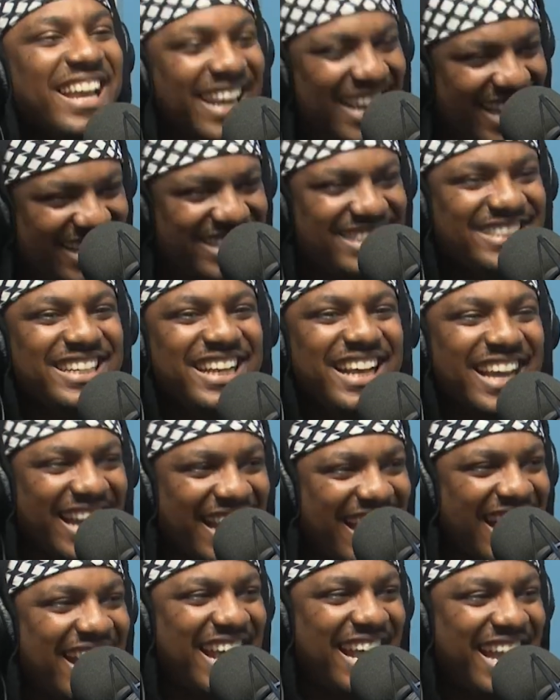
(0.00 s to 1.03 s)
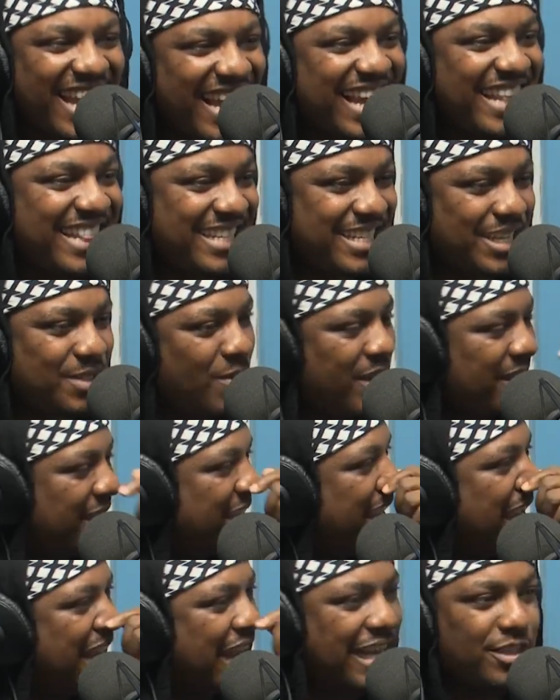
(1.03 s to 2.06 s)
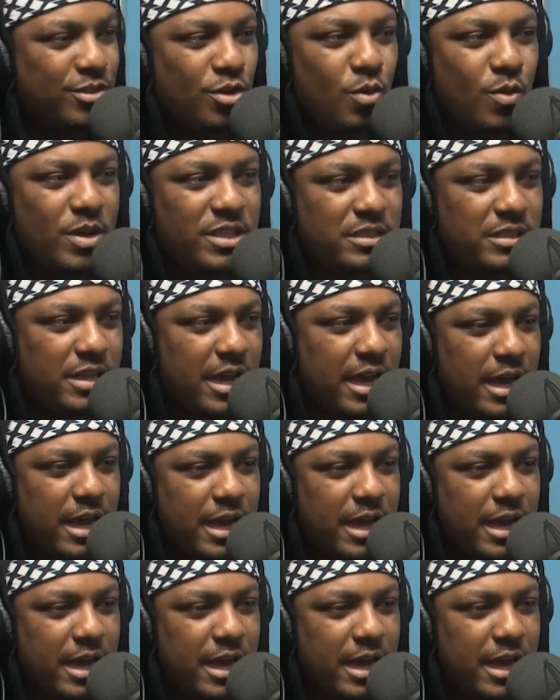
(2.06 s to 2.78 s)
yes. And again, this is one thing I like to always.